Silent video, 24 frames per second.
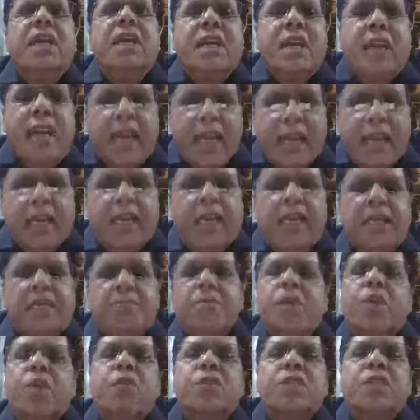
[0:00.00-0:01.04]
triglyceride,
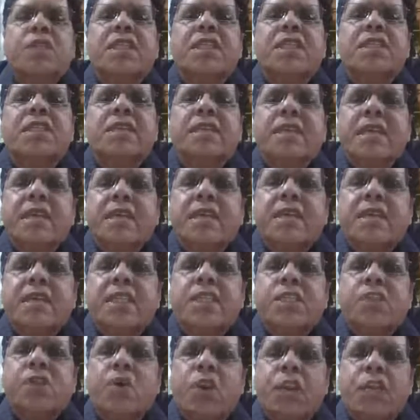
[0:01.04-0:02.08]
because this
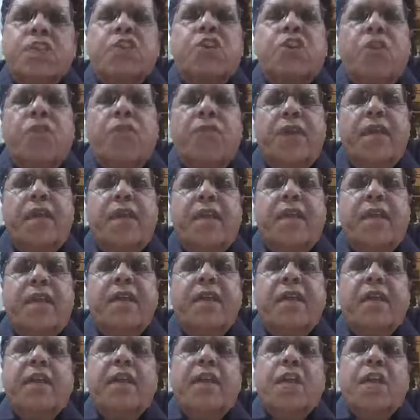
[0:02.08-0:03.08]
cholesterol feeding